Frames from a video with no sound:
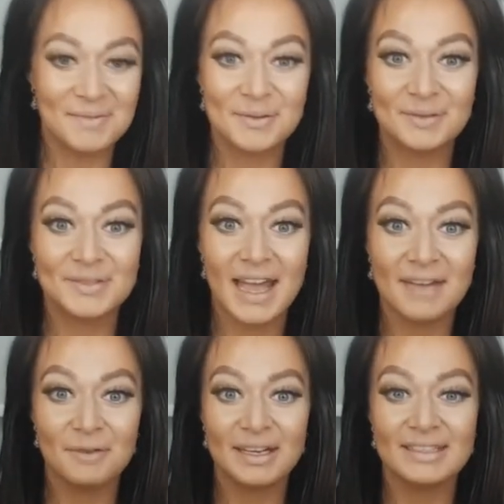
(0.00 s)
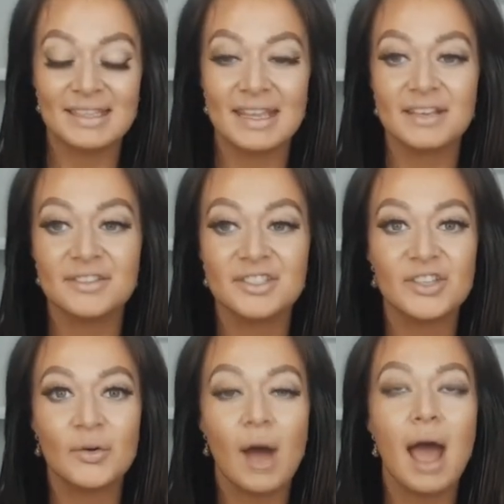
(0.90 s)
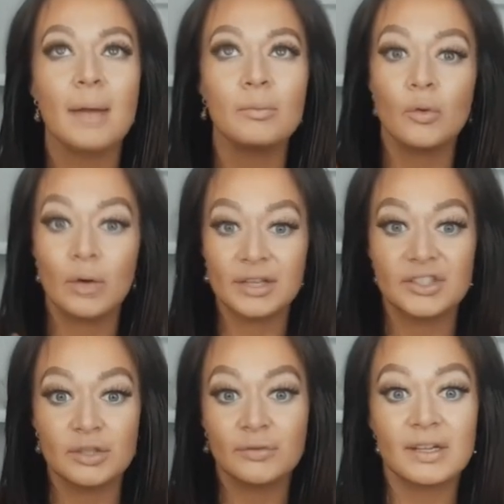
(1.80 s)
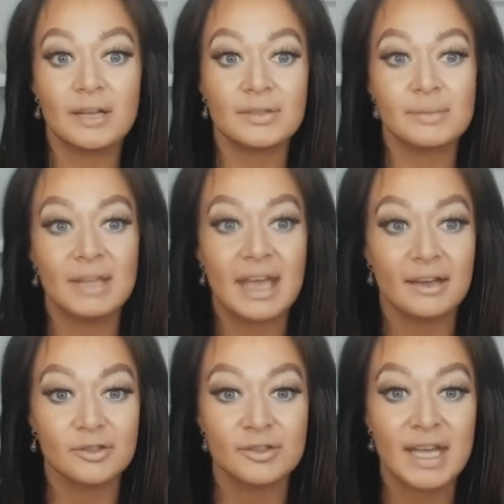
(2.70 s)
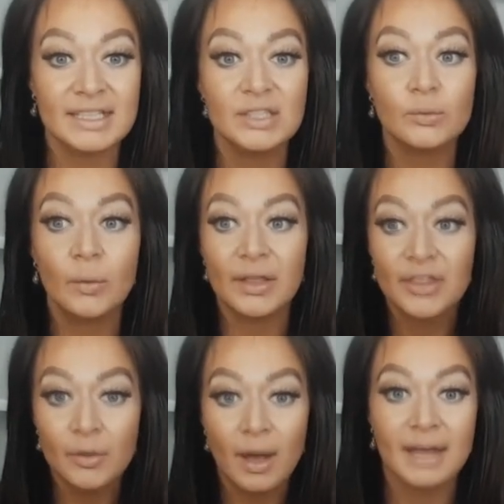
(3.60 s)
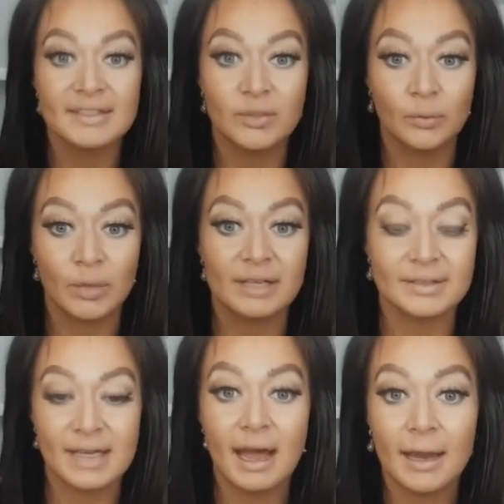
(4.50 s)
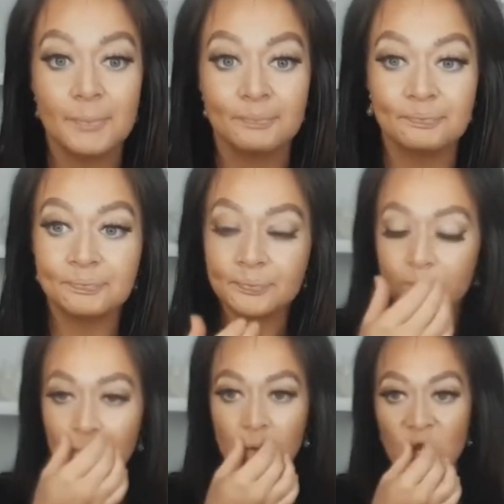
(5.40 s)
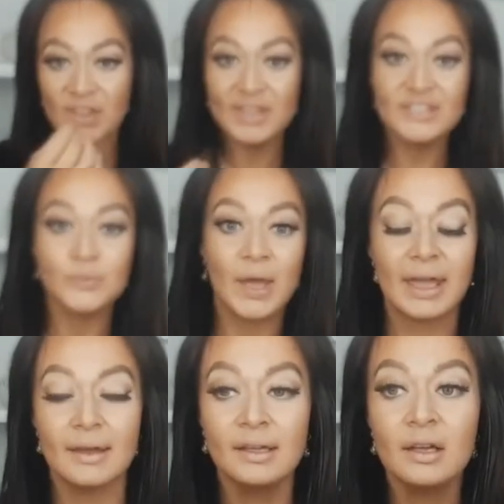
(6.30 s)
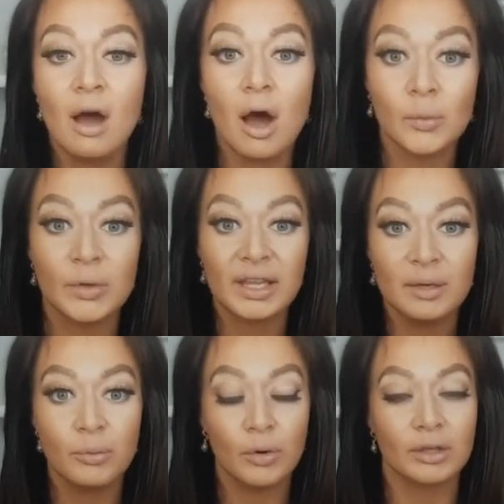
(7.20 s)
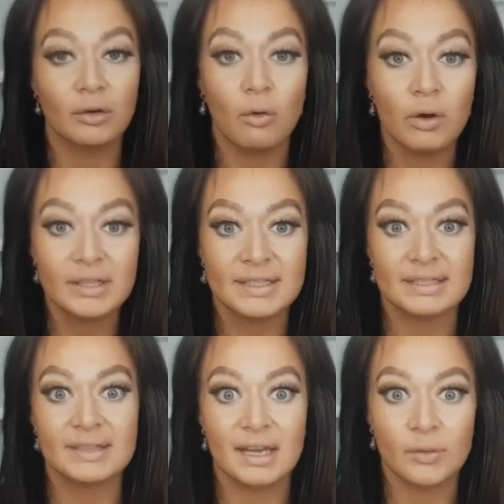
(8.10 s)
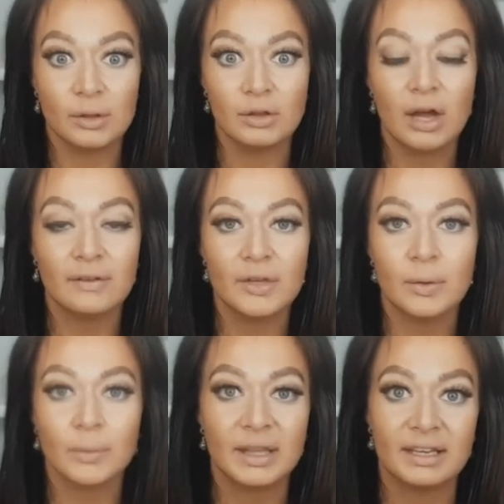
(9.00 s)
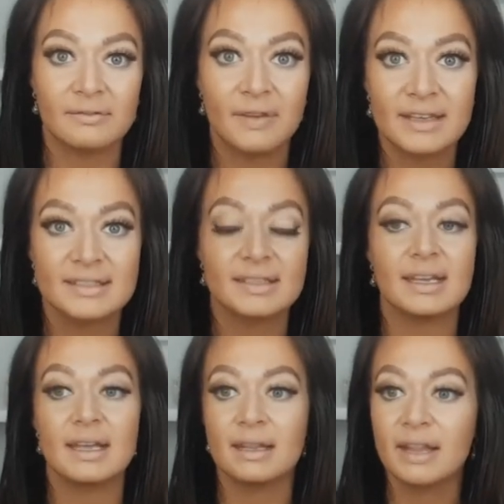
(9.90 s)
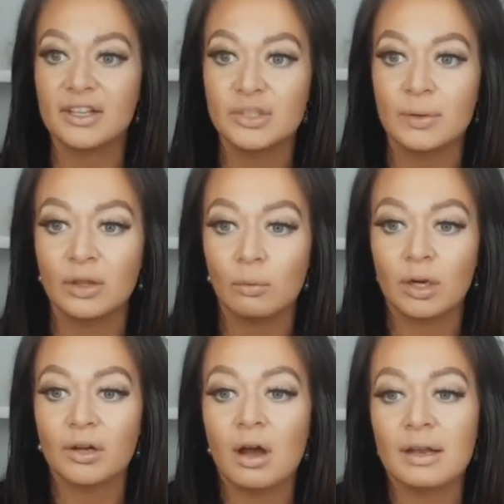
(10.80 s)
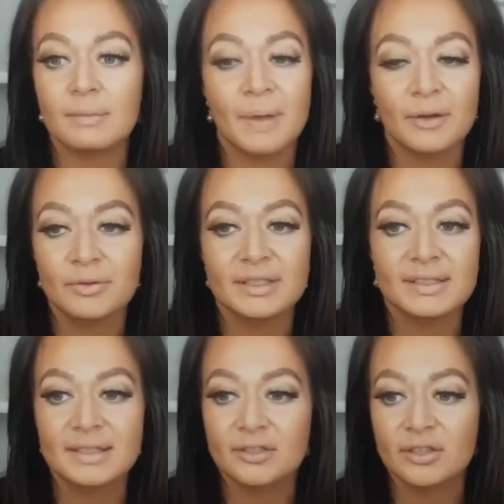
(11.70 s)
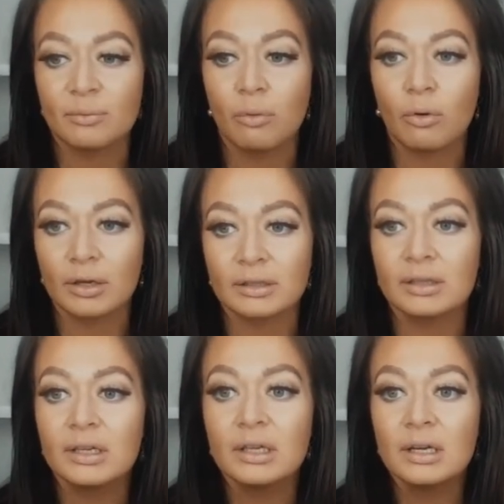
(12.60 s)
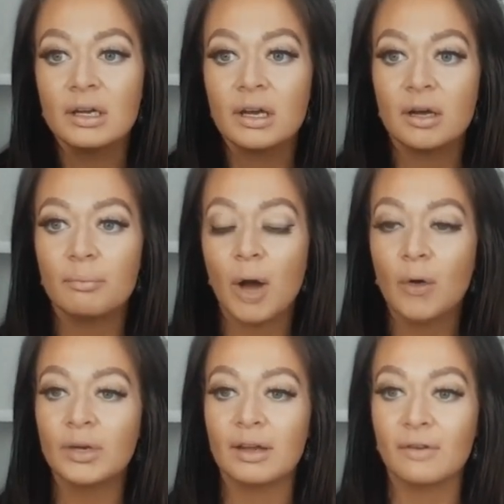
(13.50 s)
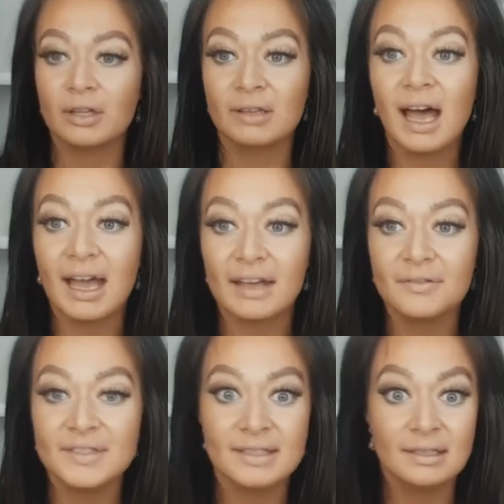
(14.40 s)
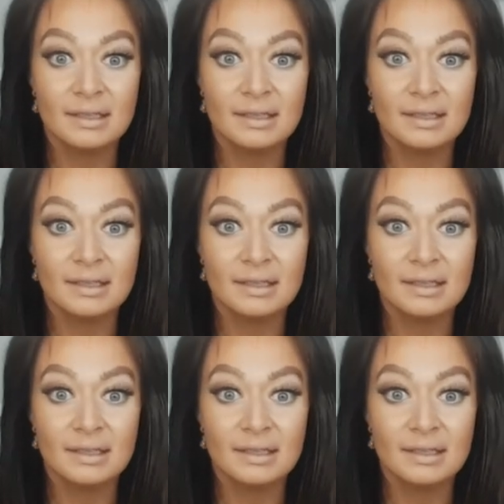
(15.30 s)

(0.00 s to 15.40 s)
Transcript: sort of dive right into things. So I'm going to fill out some of the exercises with you guys in real time. In this way, on really important courses that I know a lot of you are really invested in and like doing the work on, and boundaries is such an important component of our lives